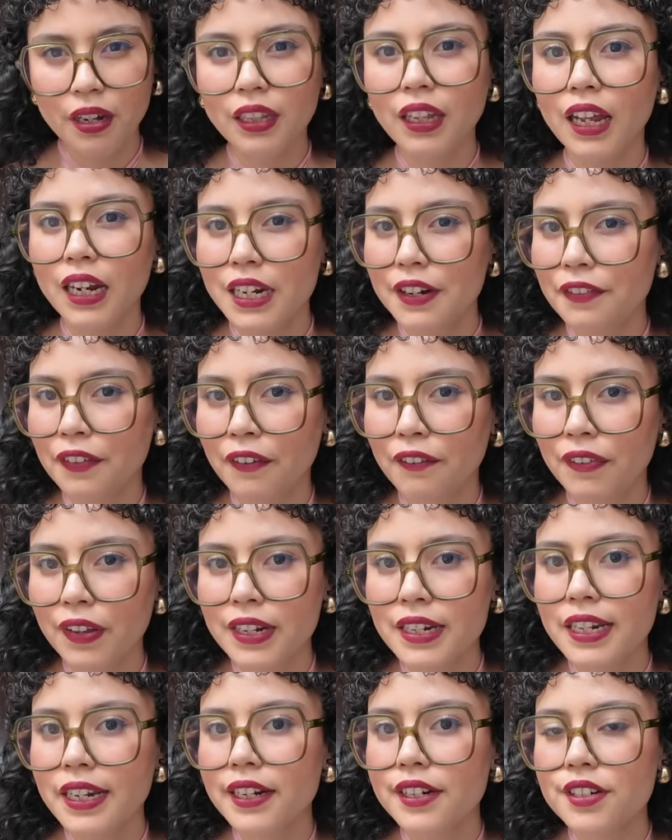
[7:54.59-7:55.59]
a lot of different
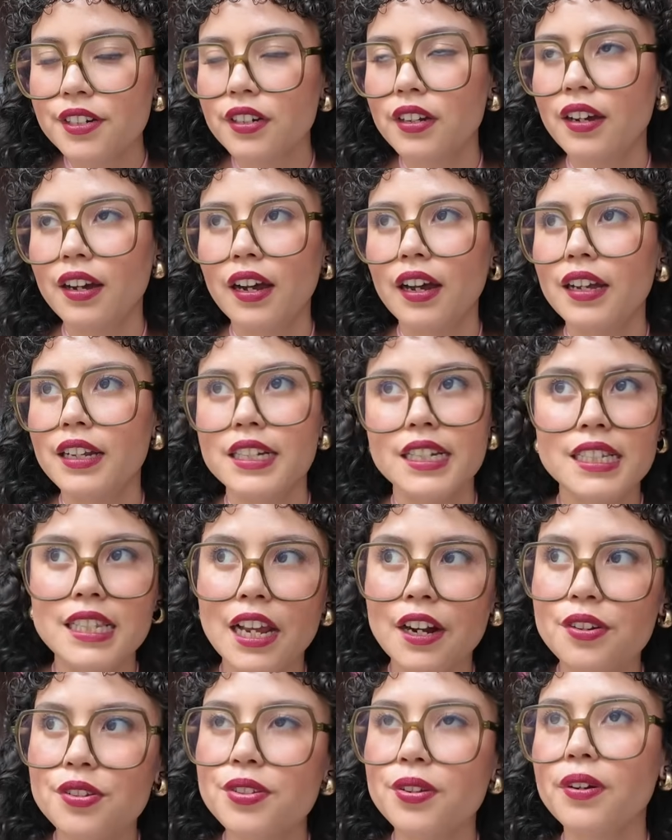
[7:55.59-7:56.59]
vintage
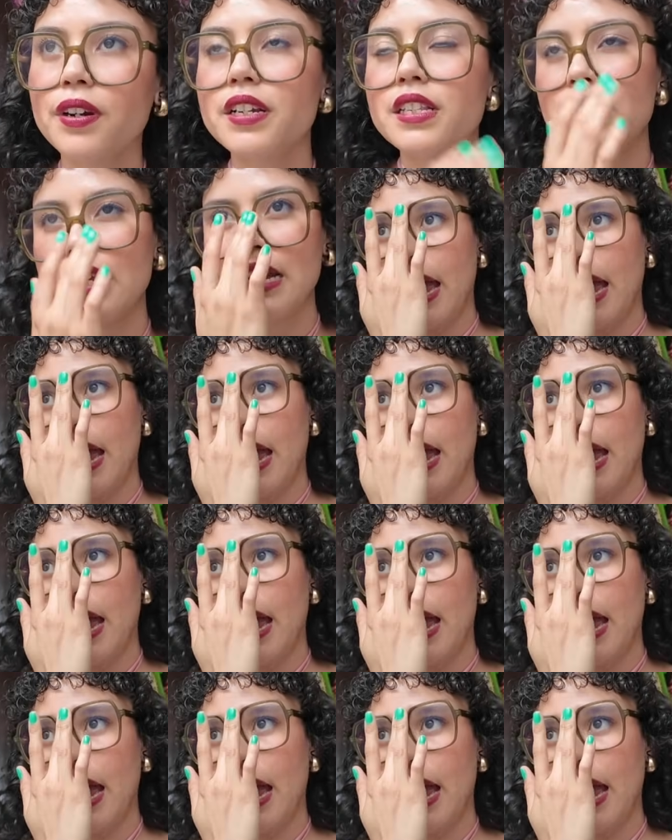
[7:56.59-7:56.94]
designer stores.